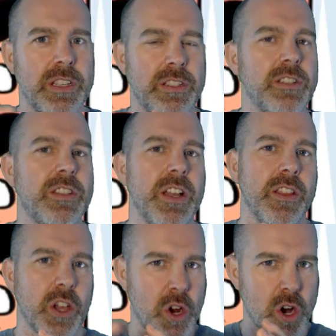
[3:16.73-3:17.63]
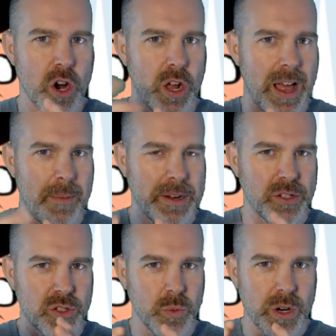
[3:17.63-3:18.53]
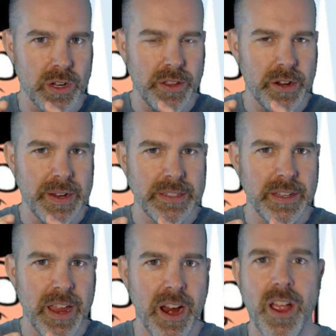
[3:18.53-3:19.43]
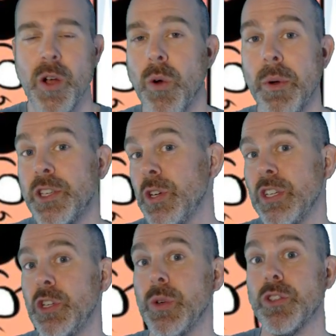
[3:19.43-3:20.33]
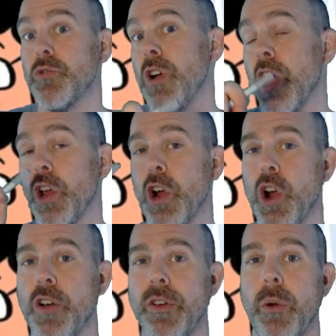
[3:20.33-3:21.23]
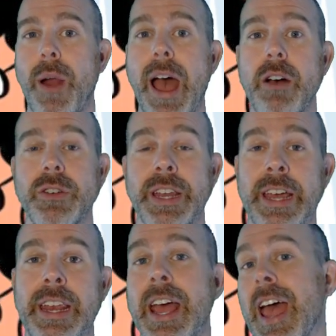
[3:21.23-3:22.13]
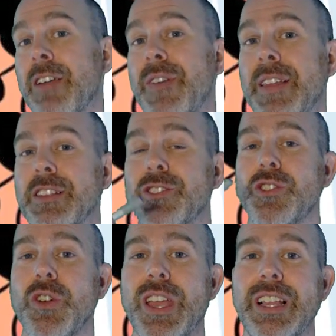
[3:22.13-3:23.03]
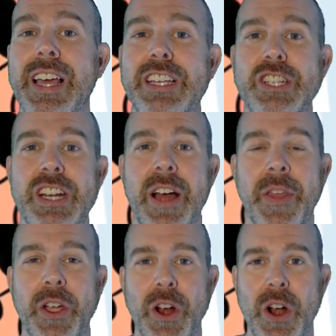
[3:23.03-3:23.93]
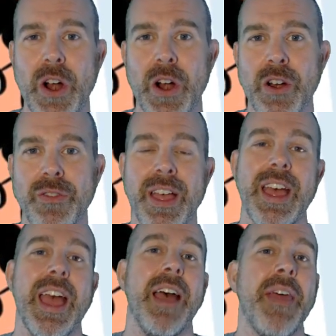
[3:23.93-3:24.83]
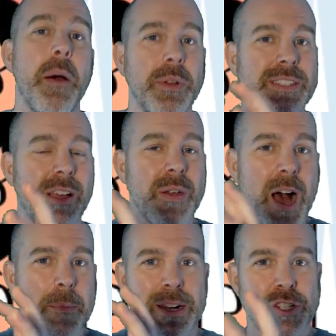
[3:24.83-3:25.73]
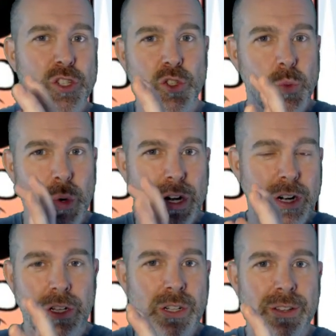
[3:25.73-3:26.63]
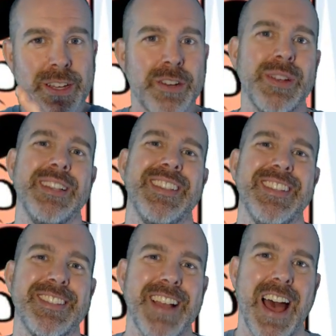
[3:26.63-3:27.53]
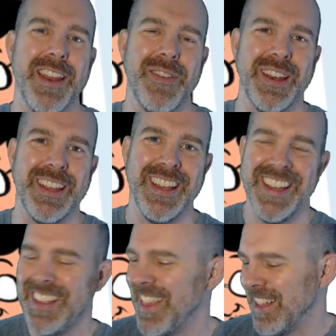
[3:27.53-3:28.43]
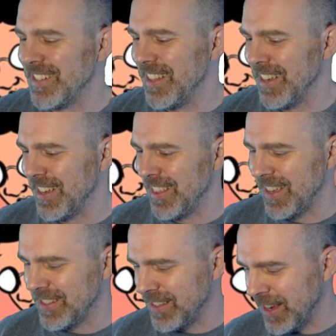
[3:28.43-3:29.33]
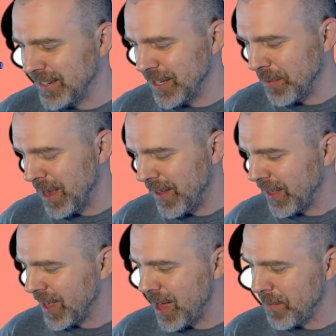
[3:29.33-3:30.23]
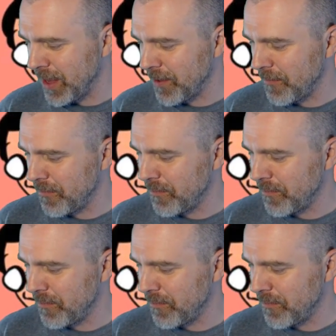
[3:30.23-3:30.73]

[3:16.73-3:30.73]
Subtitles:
this is the curl, how much swirl there is in there, well, what you can do is draw a curve around it and find the circulation on the curve, and that will tell you how much swirl there is inside of it. That's the idea behind the comic.